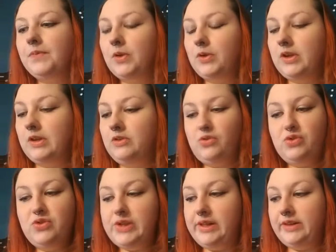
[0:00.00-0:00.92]
you can
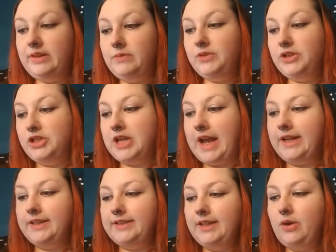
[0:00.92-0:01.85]
donate them to
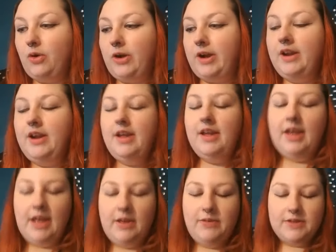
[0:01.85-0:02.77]
charity, or
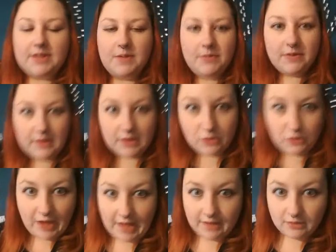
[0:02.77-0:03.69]
if it's something that you
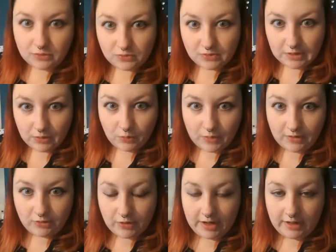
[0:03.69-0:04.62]
can't deal with
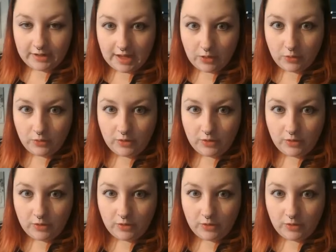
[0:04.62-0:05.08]
right now,